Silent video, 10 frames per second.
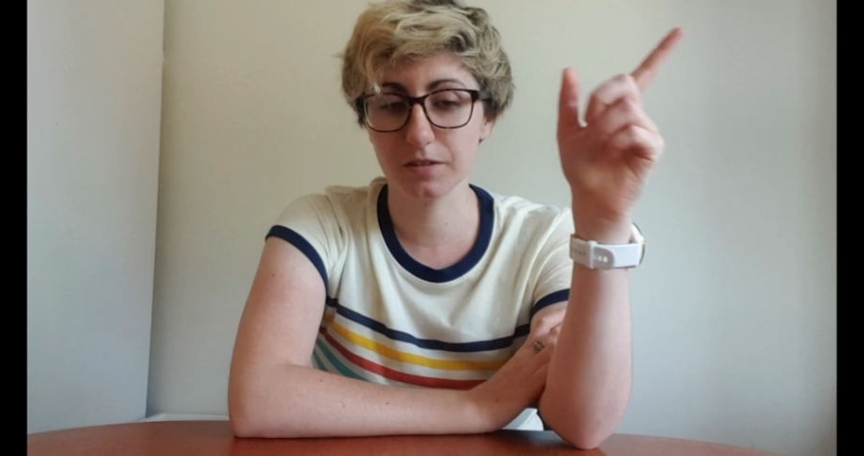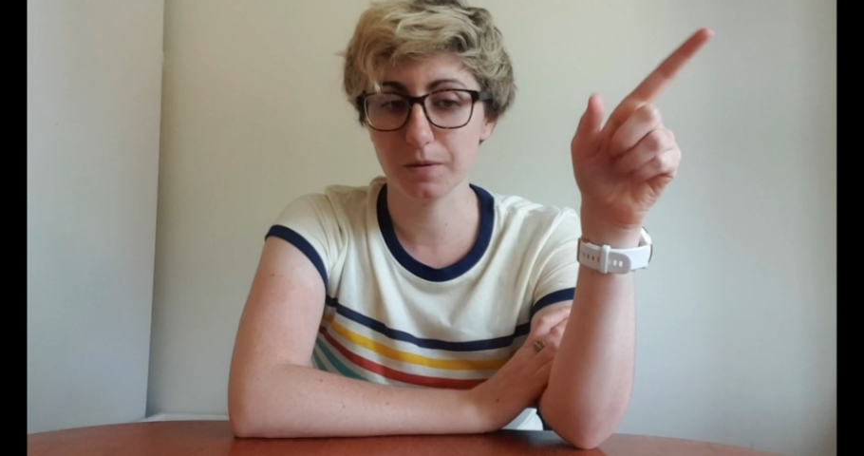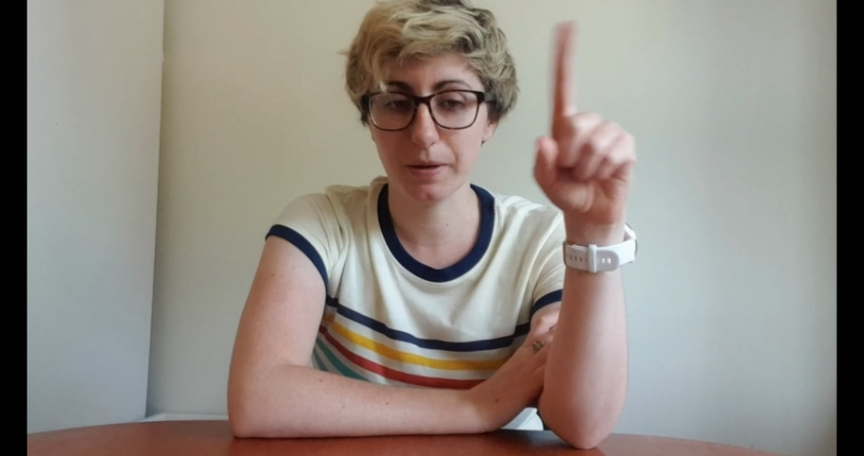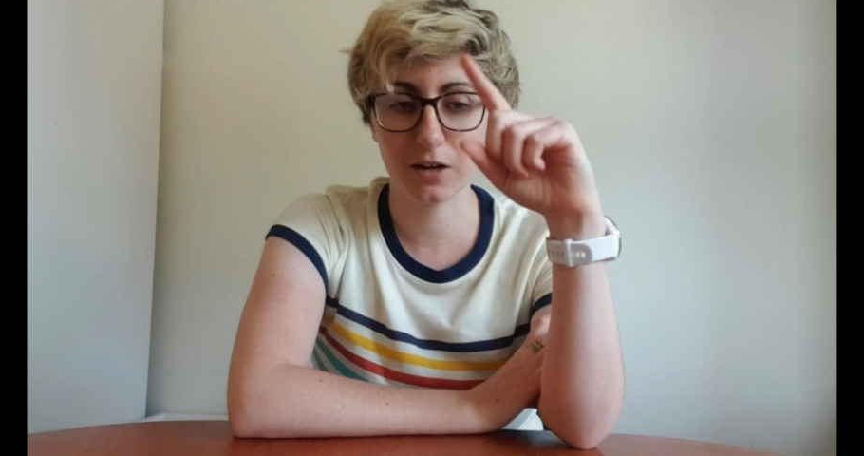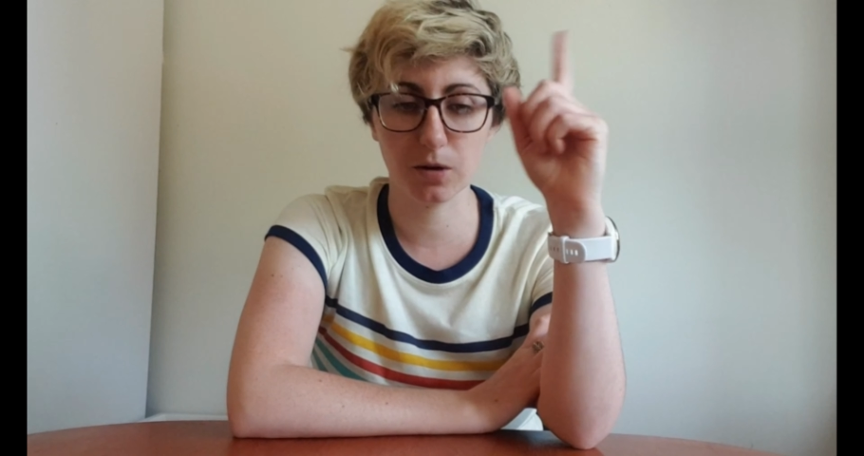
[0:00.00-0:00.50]
They
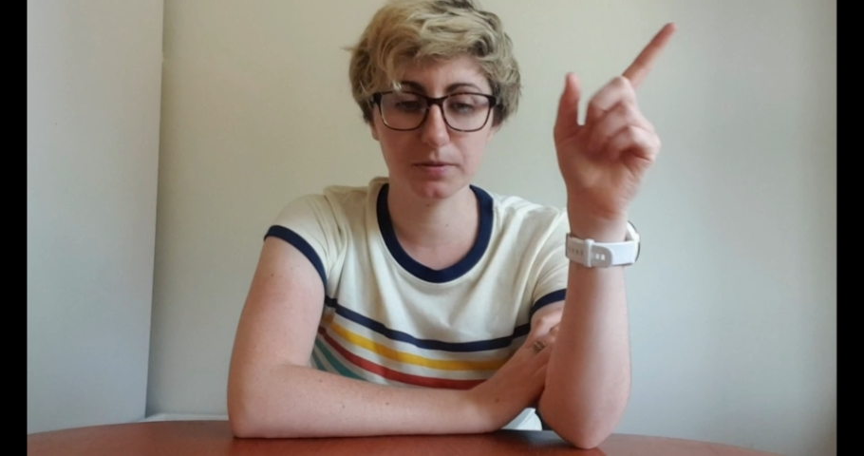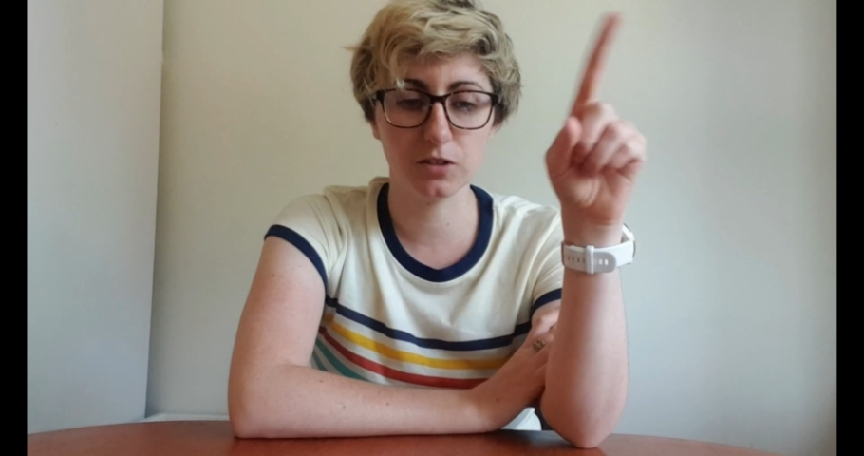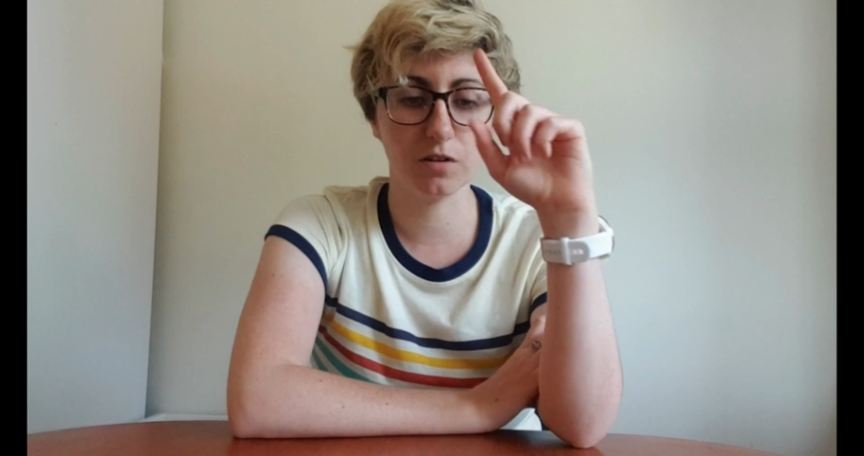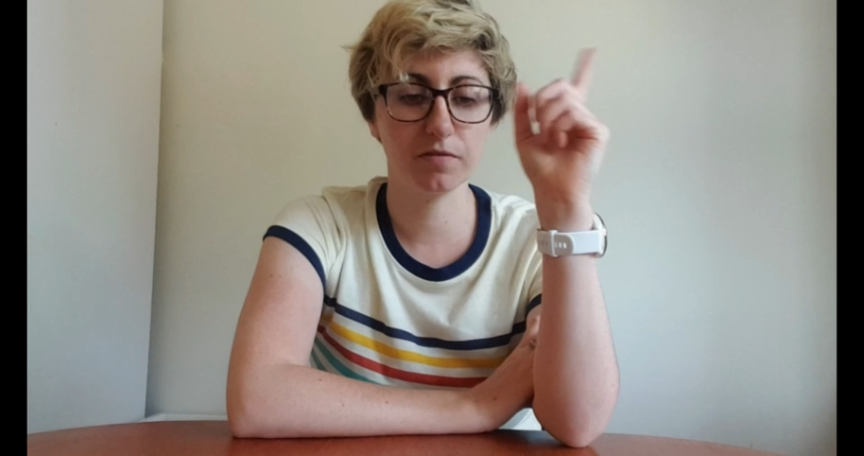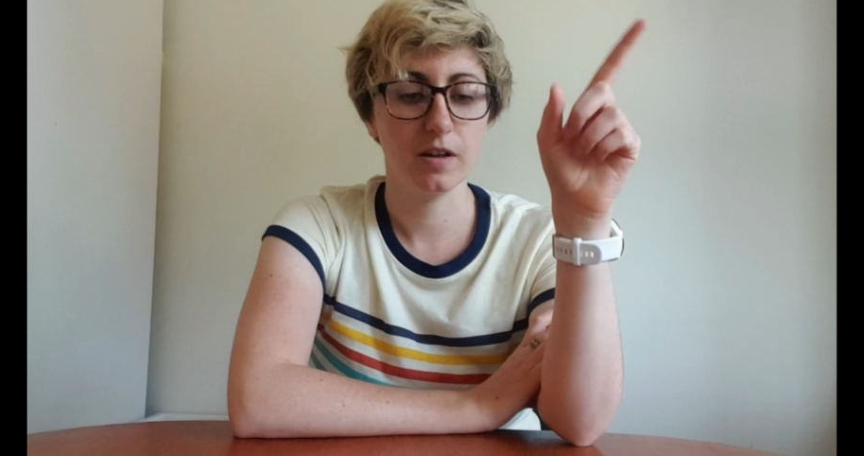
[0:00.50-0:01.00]
pick up
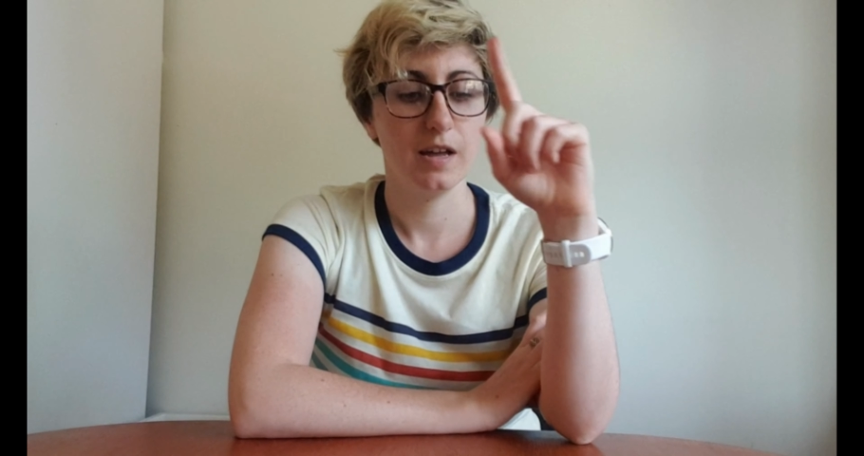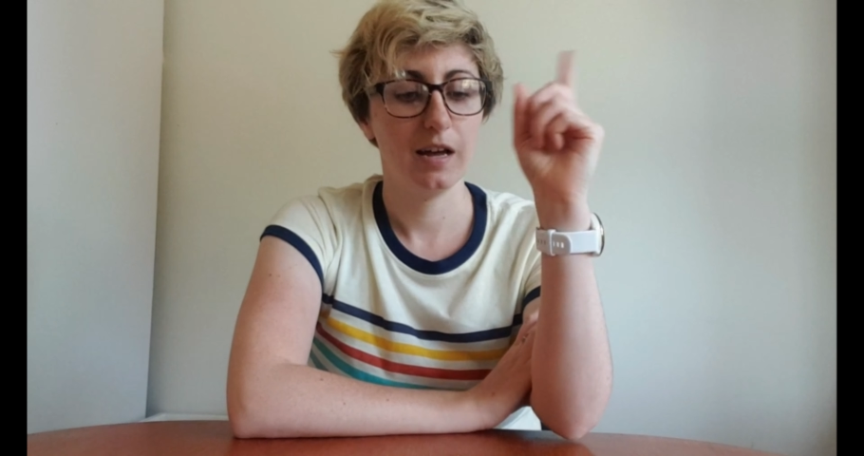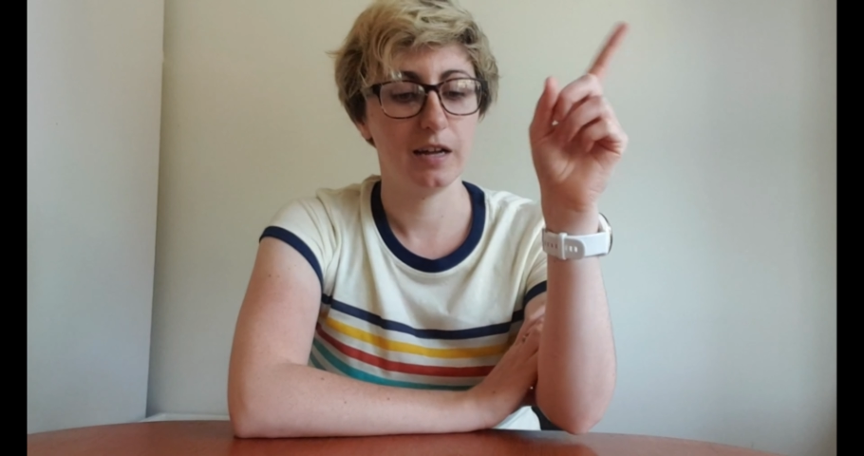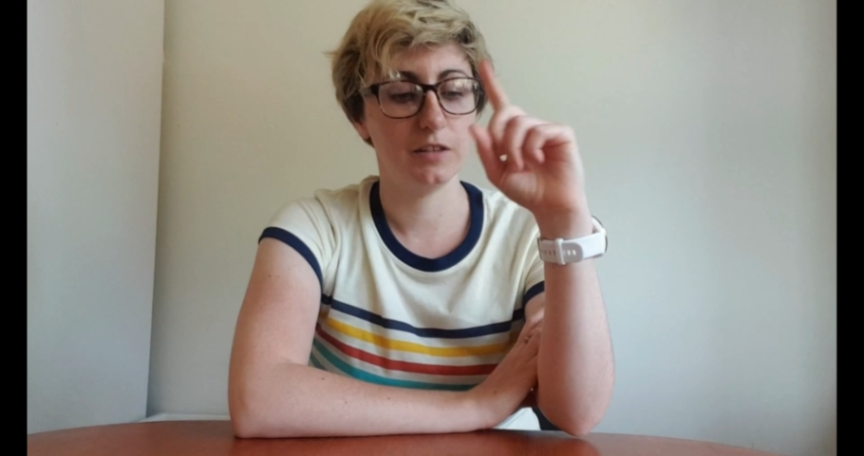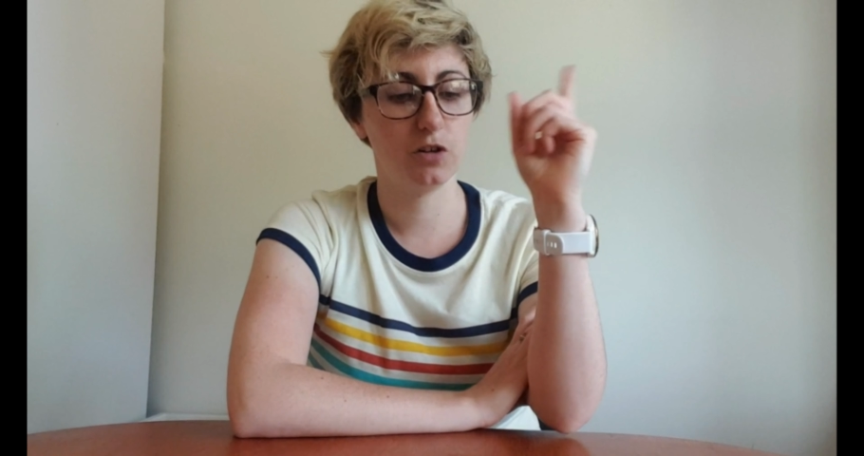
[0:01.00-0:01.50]
stuff
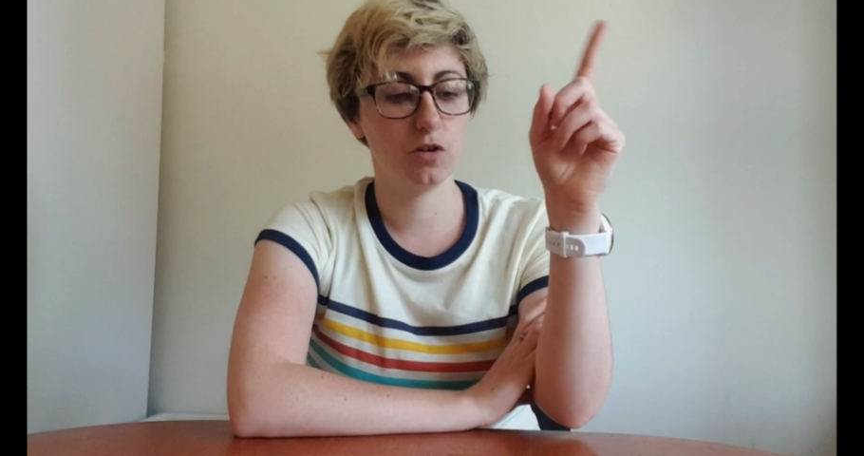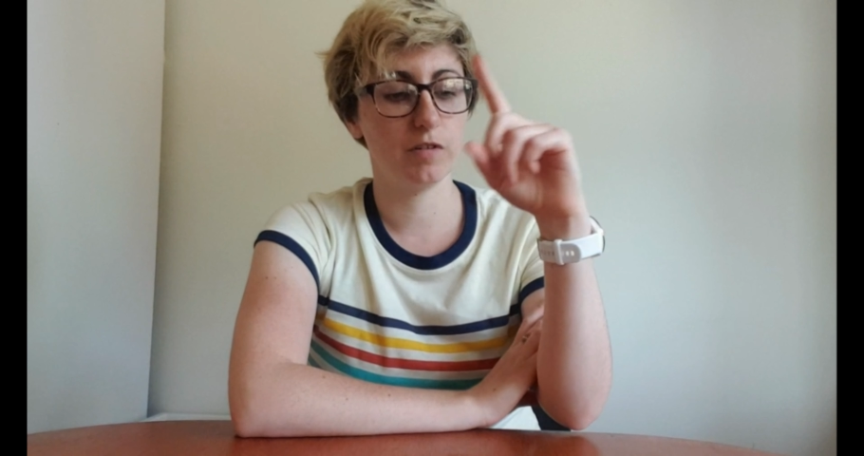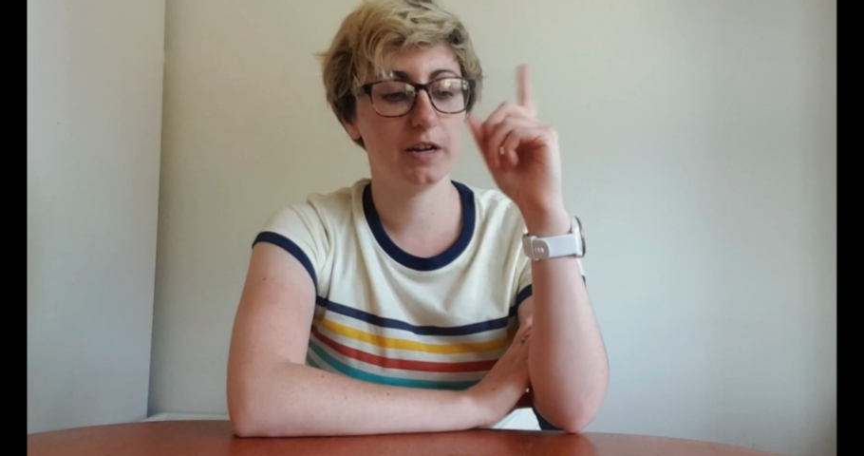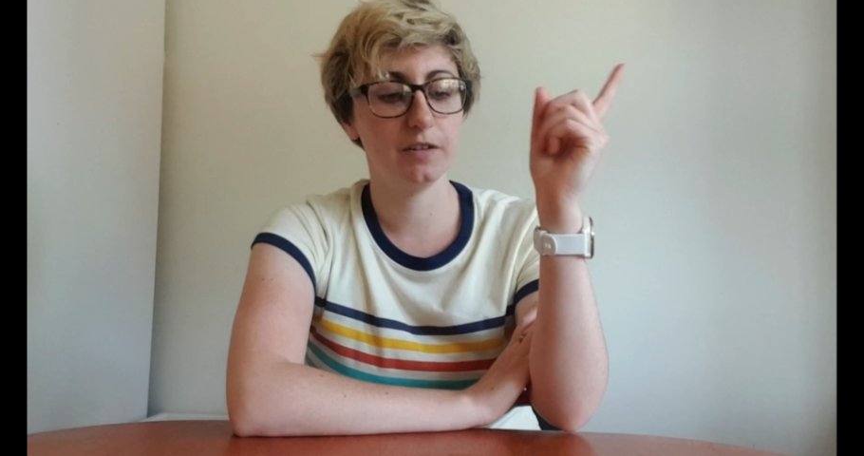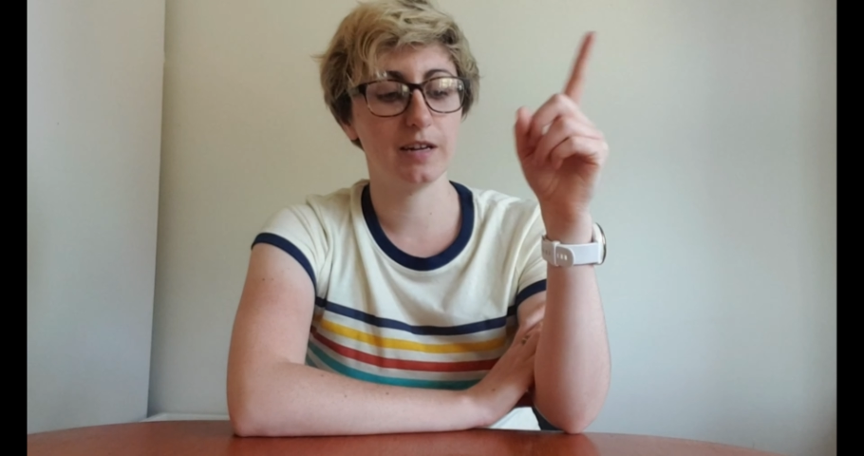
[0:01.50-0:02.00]
and they go
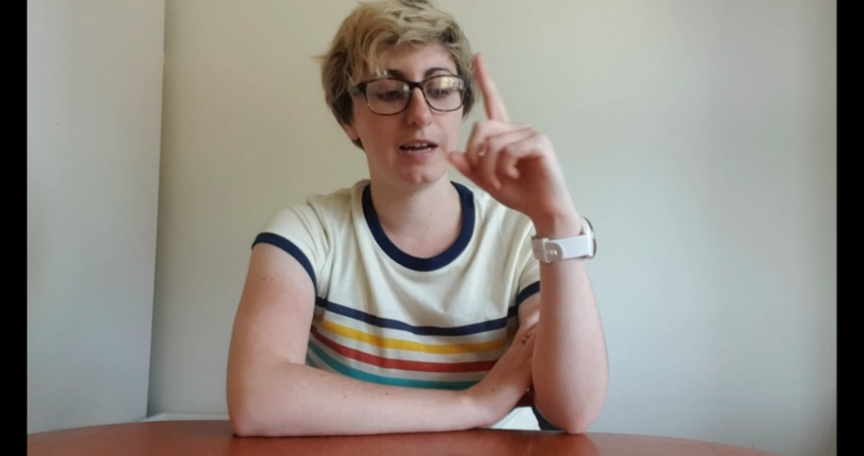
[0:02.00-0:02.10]
around,